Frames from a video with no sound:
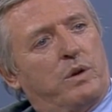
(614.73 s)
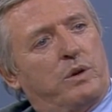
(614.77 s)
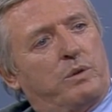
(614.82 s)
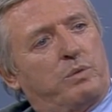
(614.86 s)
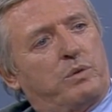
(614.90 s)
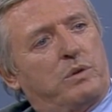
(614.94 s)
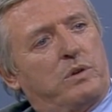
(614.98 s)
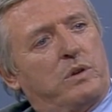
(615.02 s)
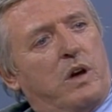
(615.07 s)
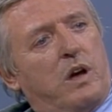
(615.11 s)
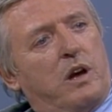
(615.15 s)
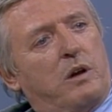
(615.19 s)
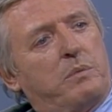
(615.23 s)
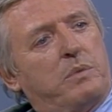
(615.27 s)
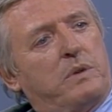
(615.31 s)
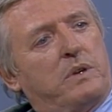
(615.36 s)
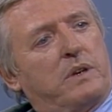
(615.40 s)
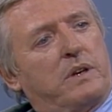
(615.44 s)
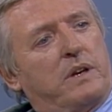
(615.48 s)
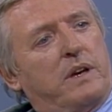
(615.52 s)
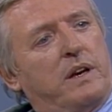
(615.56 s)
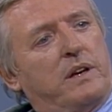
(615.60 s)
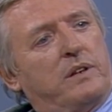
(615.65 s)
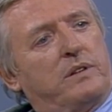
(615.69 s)
Which would not have been
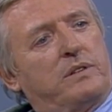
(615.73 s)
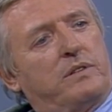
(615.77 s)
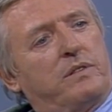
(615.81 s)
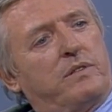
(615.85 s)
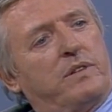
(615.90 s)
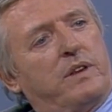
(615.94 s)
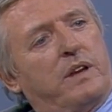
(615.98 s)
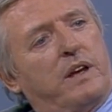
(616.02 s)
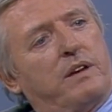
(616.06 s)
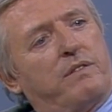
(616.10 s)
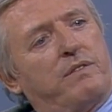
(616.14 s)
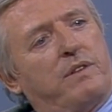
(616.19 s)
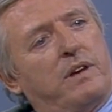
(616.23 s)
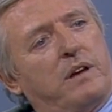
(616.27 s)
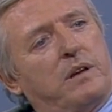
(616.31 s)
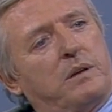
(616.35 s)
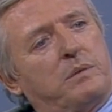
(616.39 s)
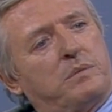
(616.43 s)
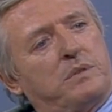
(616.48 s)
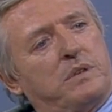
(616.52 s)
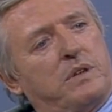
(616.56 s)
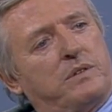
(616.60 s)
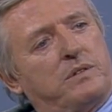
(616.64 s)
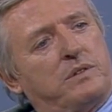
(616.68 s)
the case if they had found
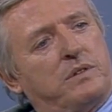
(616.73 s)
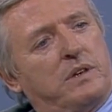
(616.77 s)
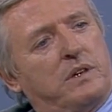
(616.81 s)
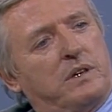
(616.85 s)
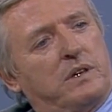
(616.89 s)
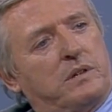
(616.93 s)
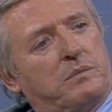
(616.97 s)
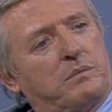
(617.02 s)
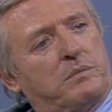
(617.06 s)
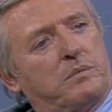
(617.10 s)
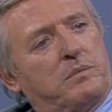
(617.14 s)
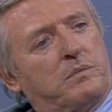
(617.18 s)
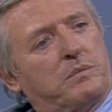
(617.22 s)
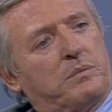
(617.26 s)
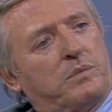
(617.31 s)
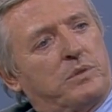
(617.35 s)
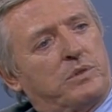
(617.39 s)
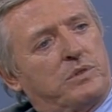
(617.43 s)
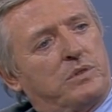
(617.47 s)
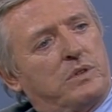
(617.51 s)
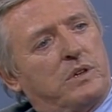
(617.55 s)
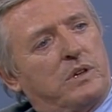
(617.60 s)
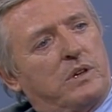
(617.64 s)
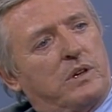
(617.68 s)
themselves, say, in
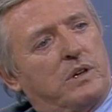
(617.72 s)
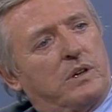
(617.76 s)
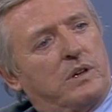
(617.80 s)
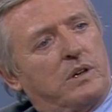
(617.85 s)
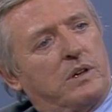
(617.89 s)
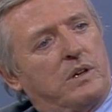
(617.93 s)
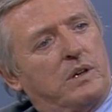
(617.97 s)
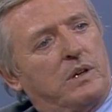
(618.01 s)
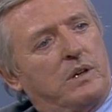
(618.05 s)
Brazil.